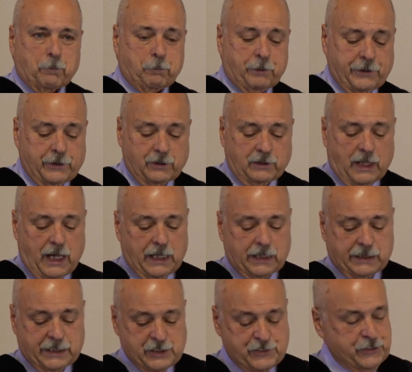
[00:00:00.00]
appear
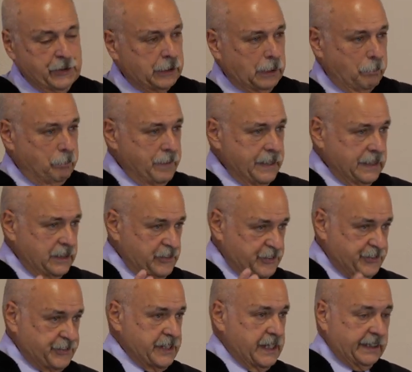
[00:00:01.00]
like he took a big
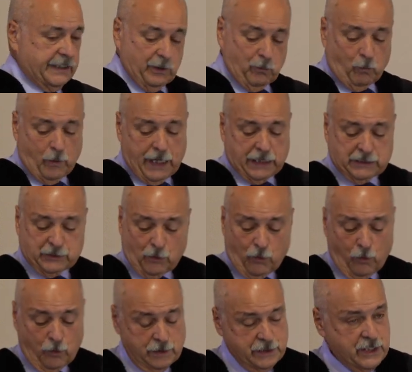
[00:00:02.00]
stick and whacked a
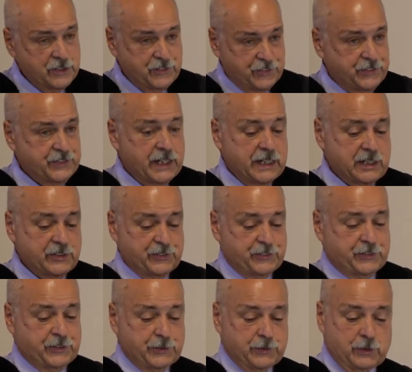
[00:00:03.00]
hornet's
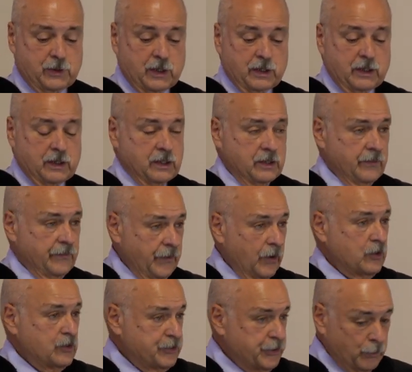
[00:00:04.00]
nest to
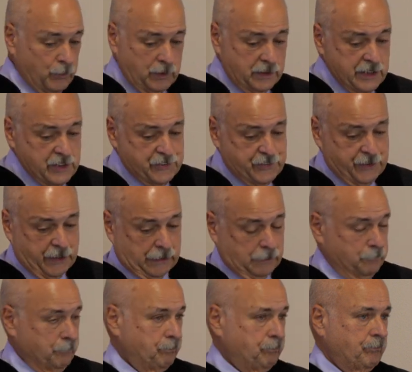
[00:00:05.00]
those who were listening.
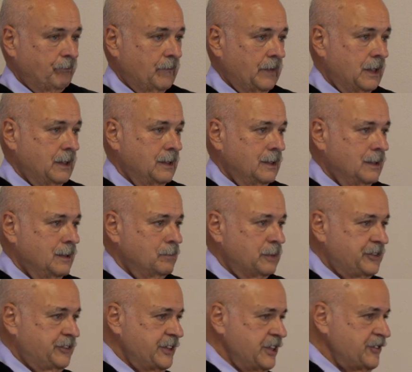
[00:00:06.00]

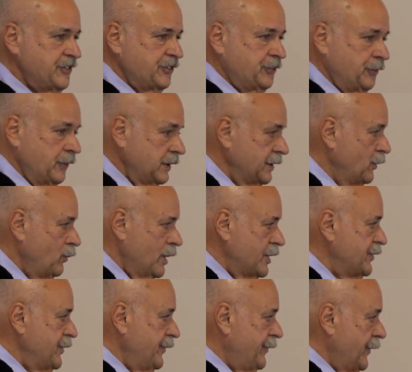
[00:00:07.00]
But Jesus really
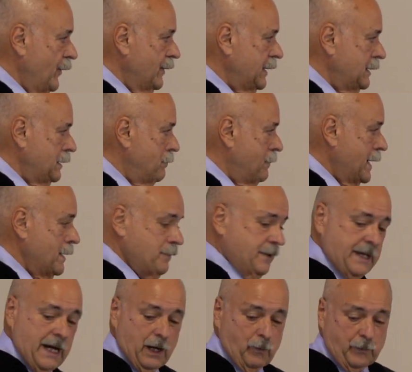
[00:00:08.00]
wasn't throwing the
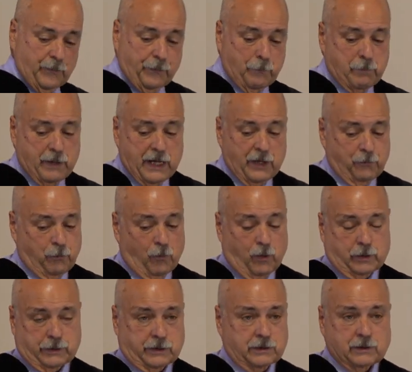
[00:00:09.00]
baby out with the
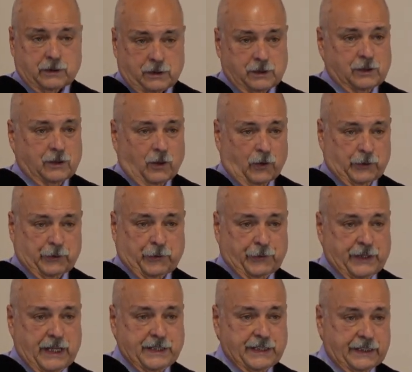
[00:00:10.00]
bathwater or
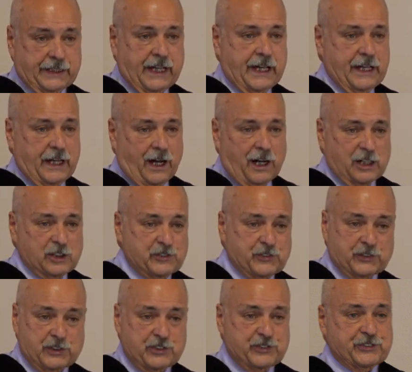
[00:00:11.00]
creating chaos
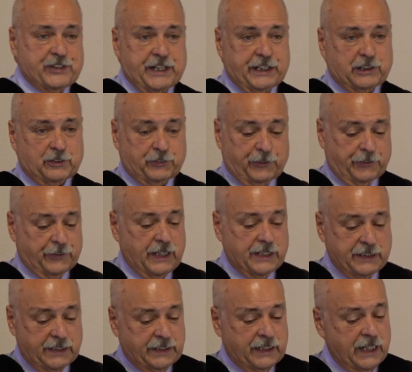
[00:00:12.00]
for the sake of
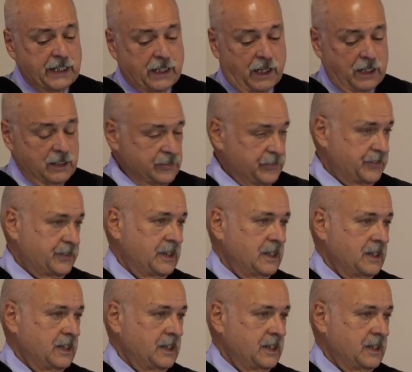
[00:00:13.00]
creating chaos.